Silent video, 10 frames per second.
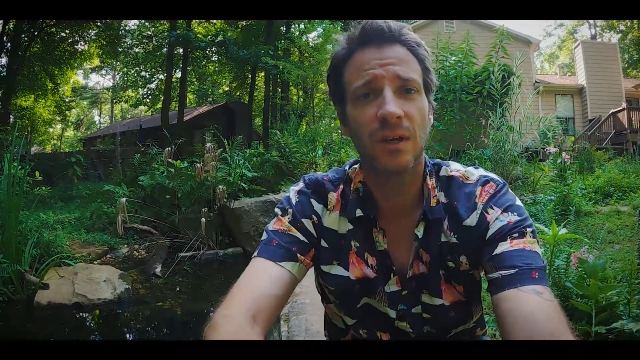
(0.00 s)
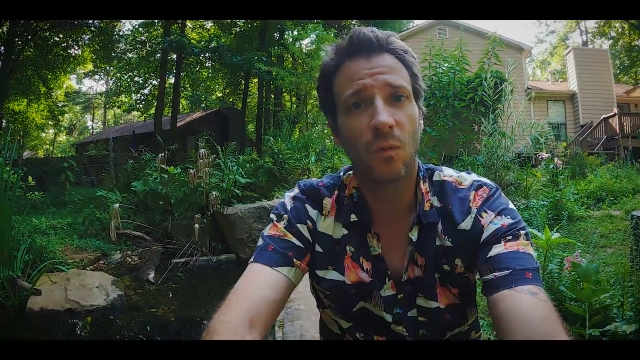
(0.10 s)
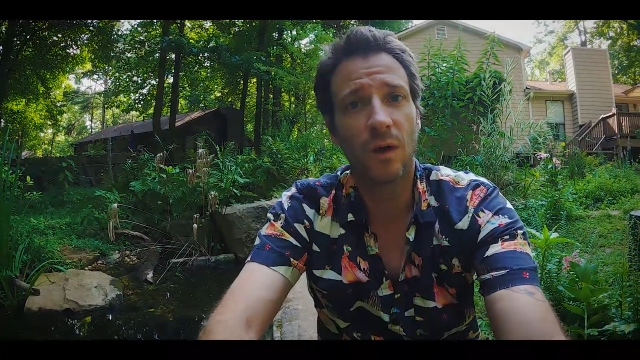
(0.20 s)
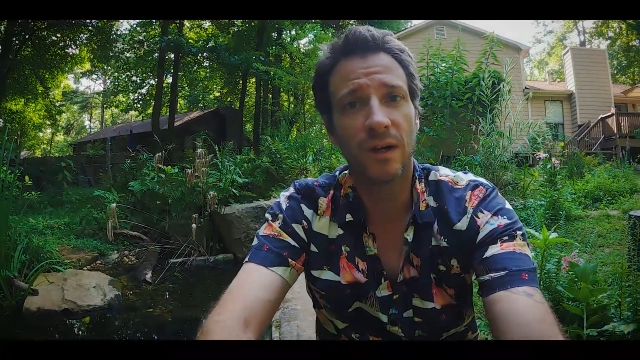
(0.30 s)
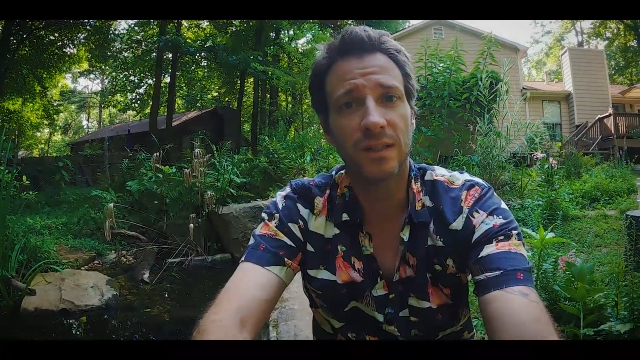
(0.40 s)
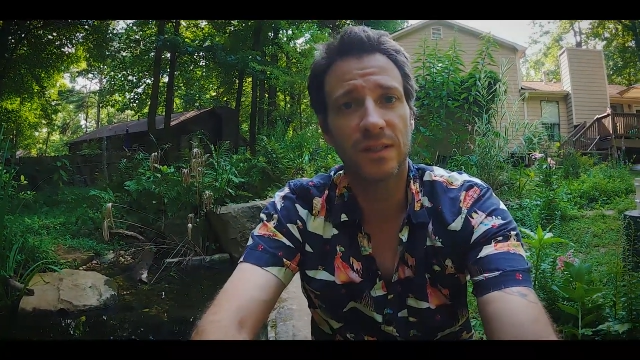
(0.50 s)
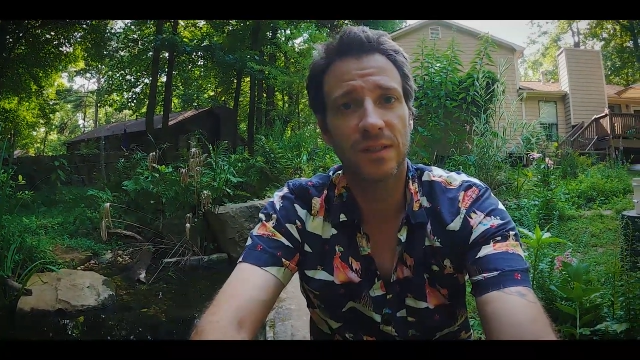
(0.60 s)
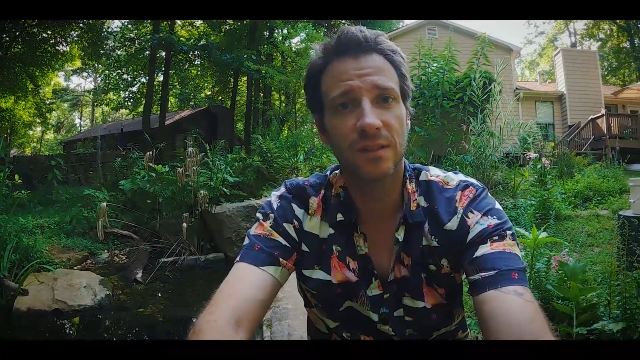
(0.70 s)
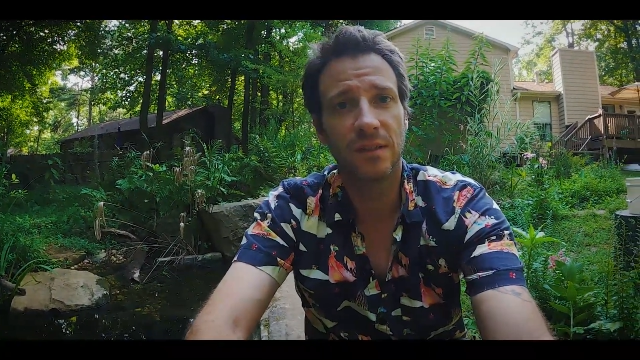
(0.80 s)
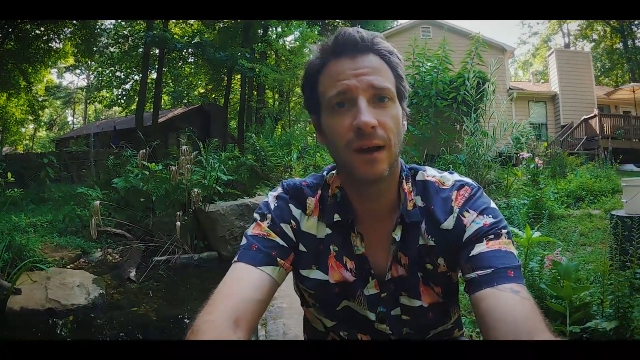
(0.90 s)

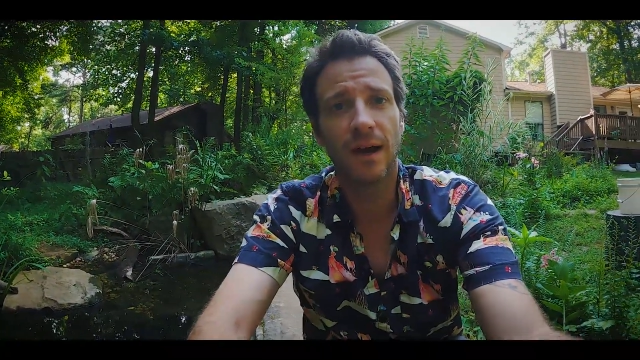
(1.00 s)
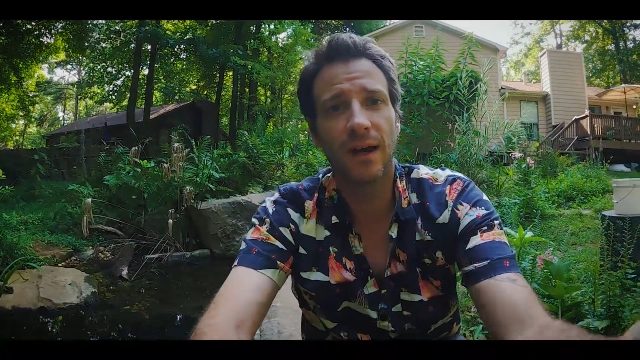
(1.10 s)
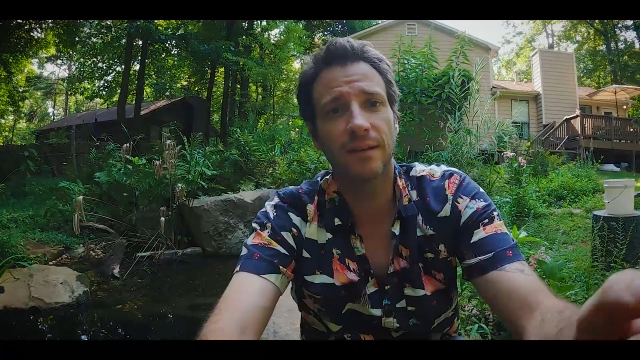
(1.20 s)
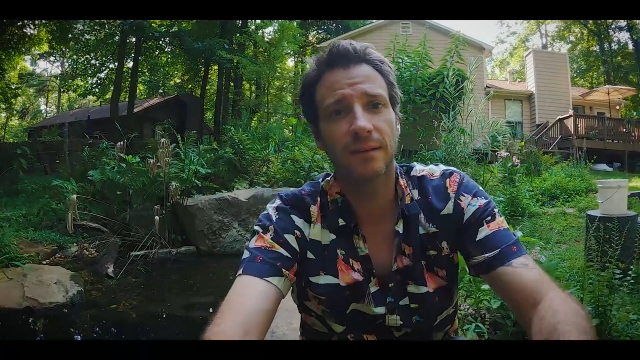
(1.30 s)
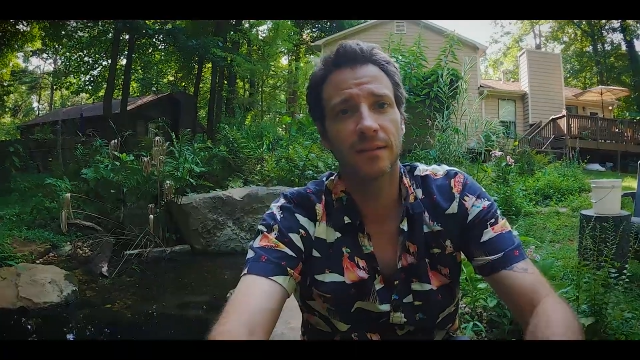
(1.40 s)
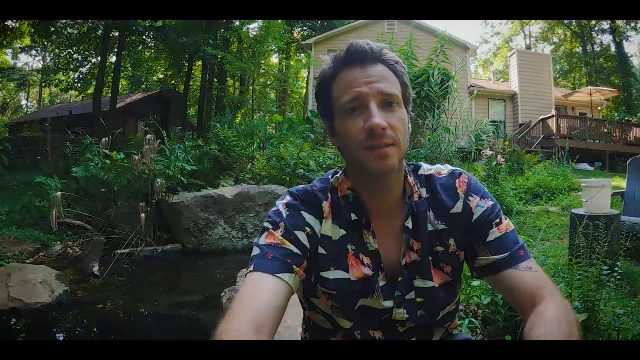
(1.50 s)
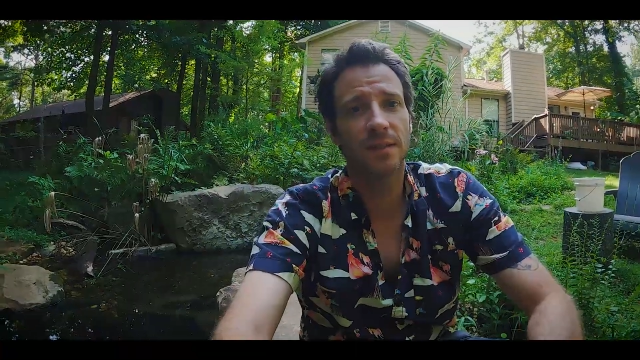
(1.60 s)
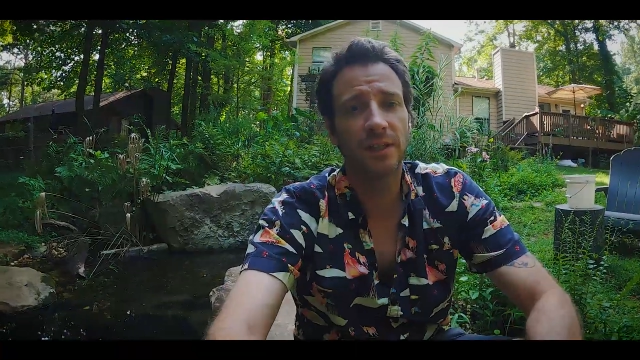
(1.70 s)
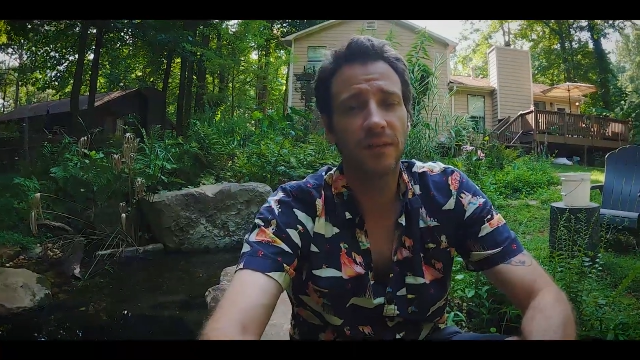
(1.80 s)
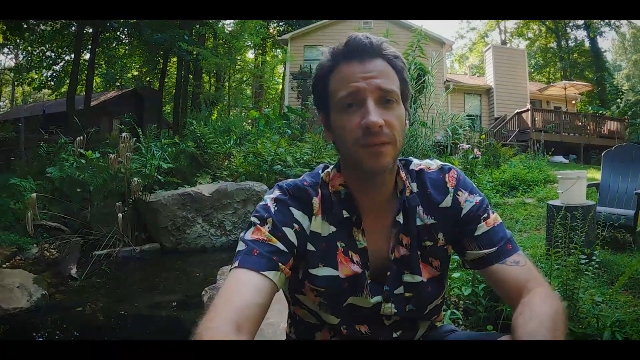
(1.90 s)
was not
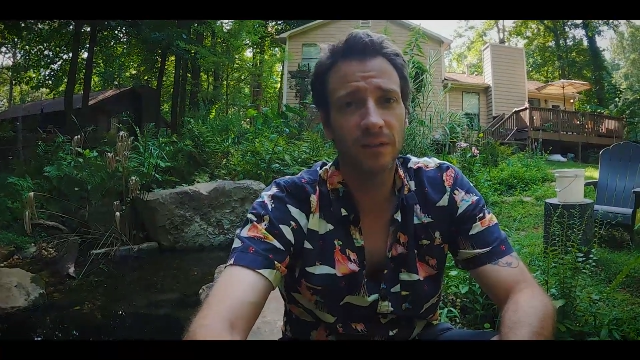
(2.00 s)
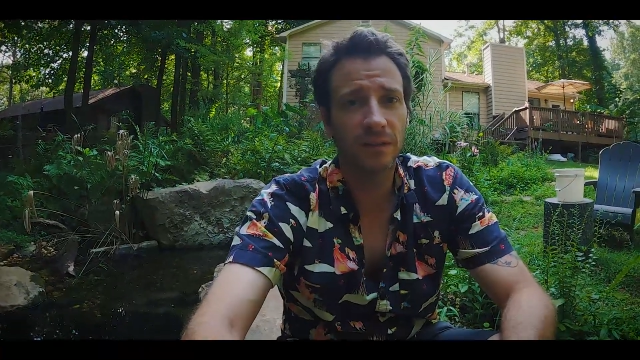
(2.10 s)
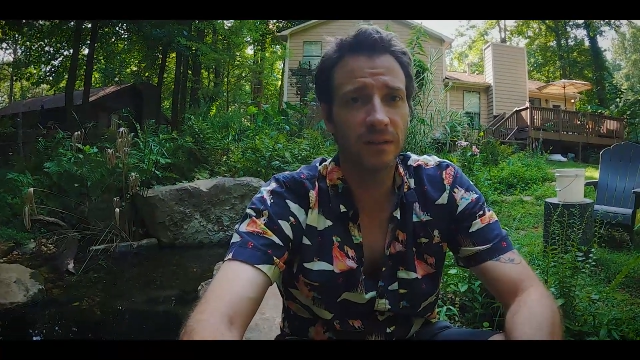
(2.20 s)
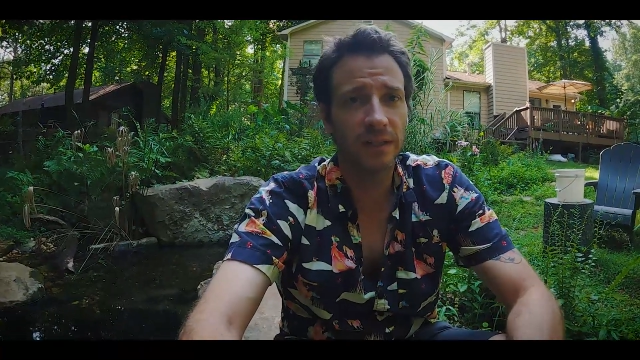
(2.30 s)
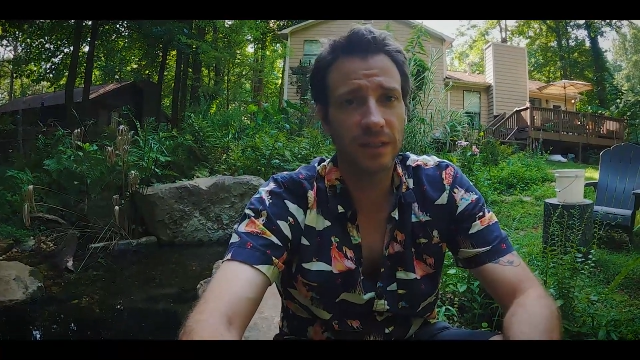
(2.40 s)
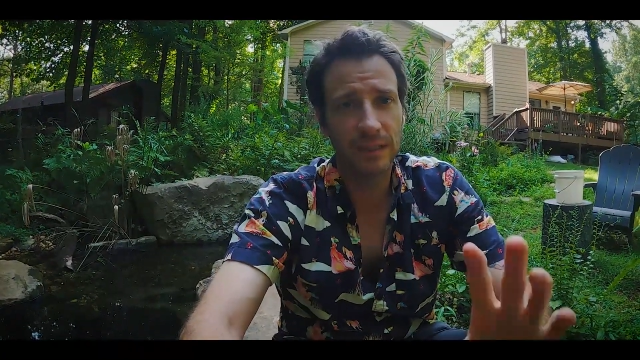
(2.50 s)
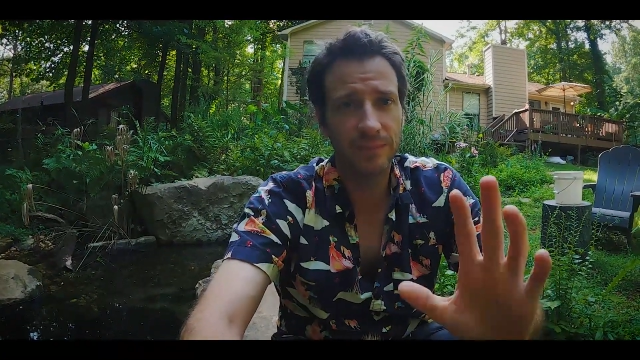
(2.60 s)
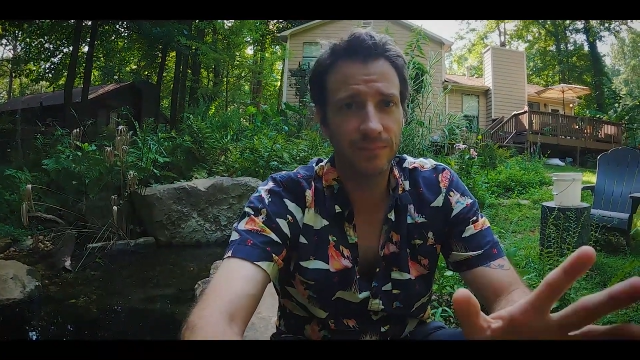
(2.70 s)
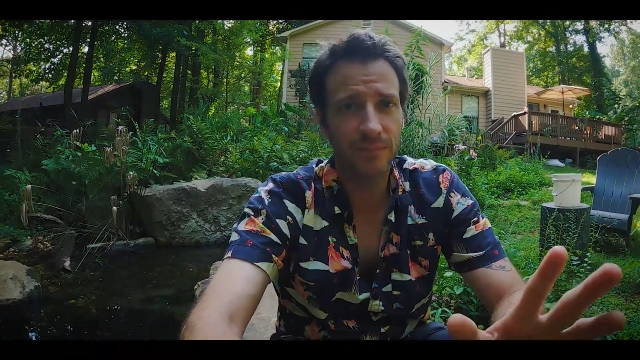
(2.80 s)
significantly